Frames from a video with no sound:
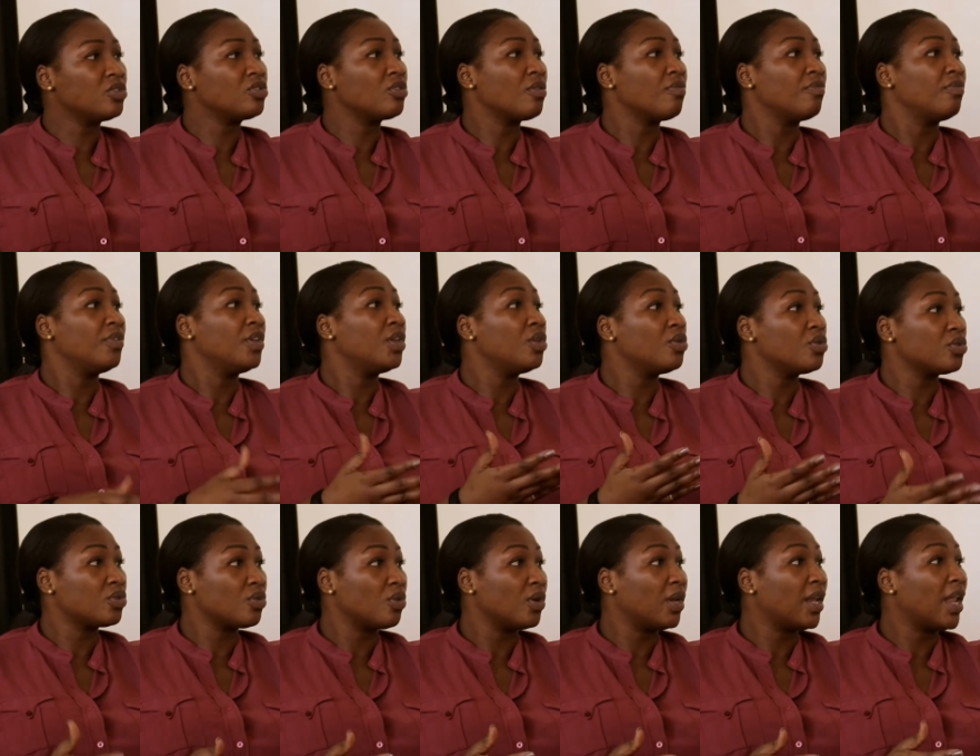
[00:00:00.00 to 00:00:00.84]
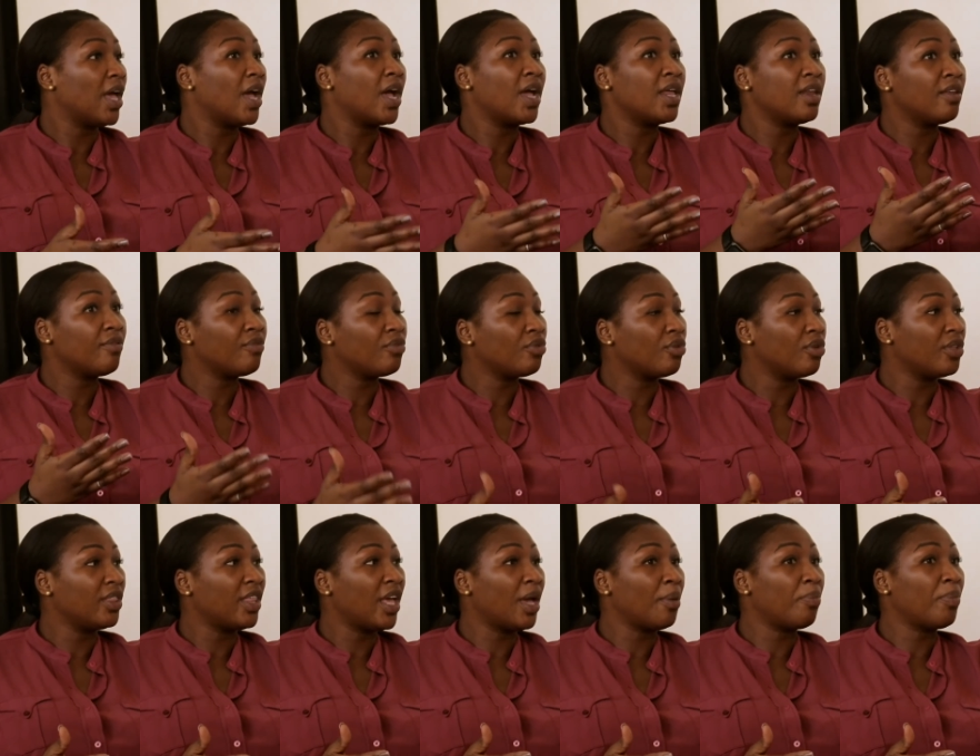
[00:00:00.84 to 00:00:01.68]
some videos online even
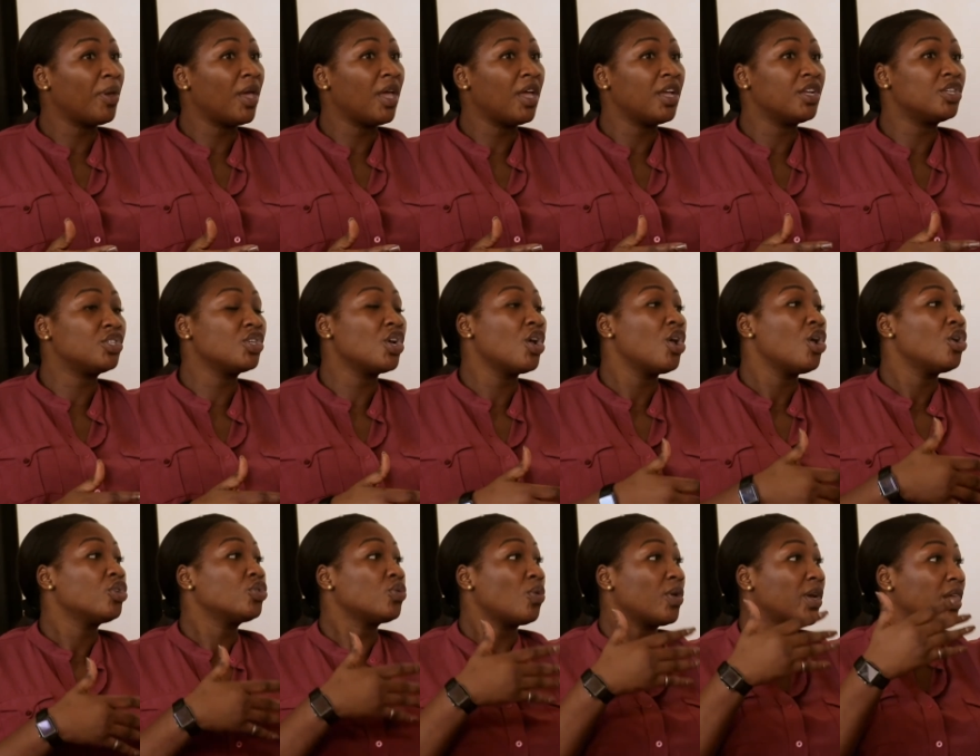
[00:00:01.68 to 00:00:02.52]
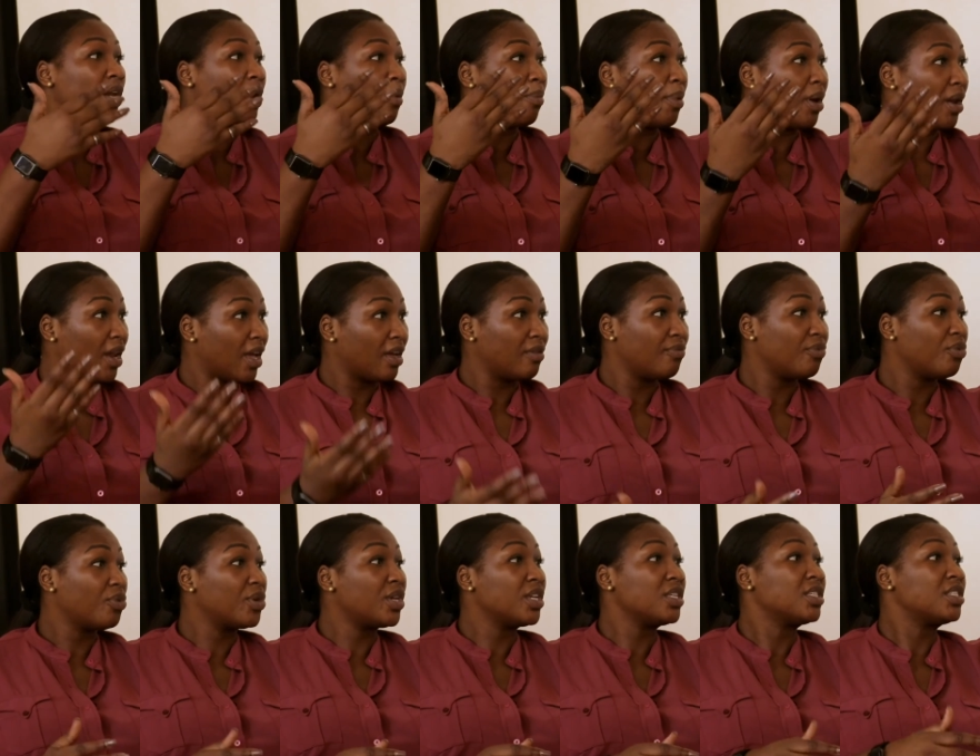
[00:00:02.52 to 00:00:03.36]
on their page mm -hmm. talking about
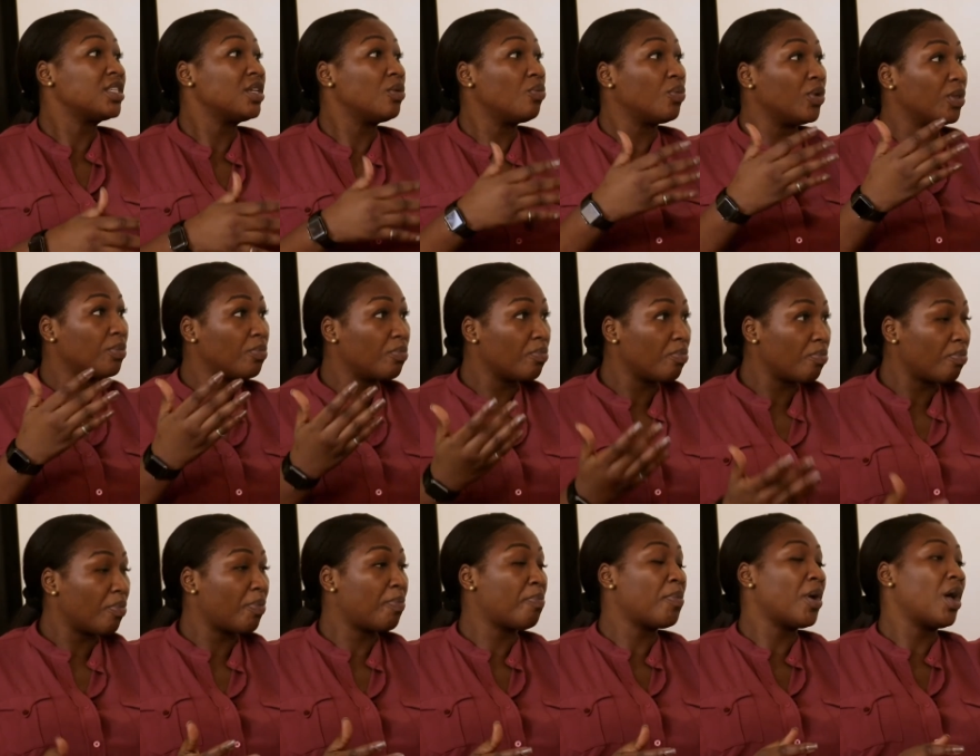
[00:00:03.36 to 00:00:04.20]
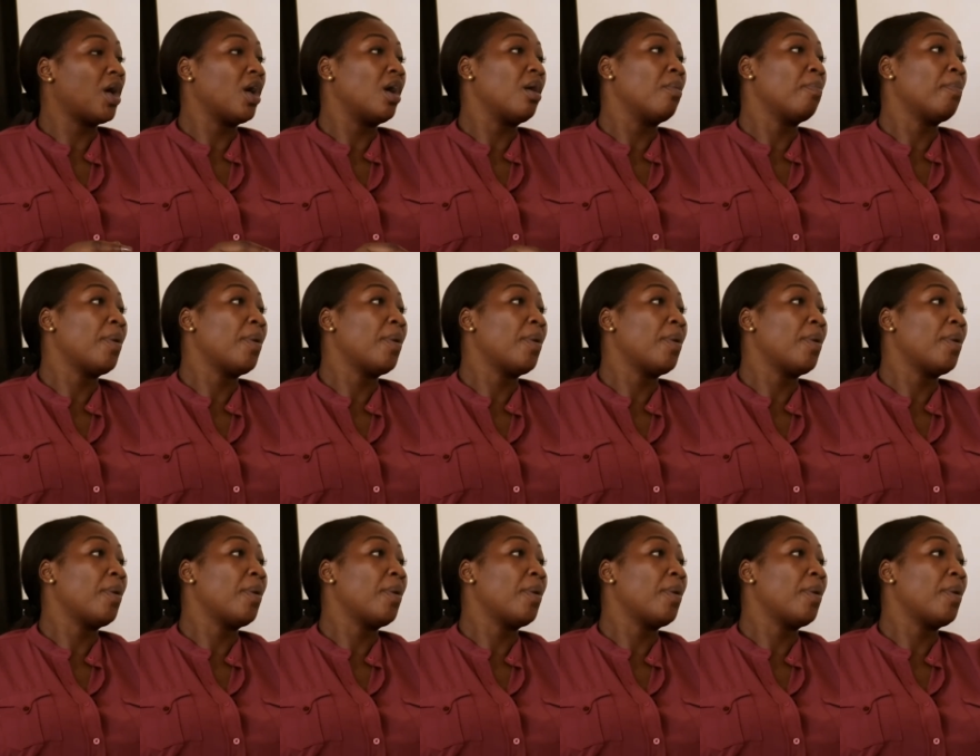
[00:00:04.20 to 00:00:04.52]
advocacy with uh,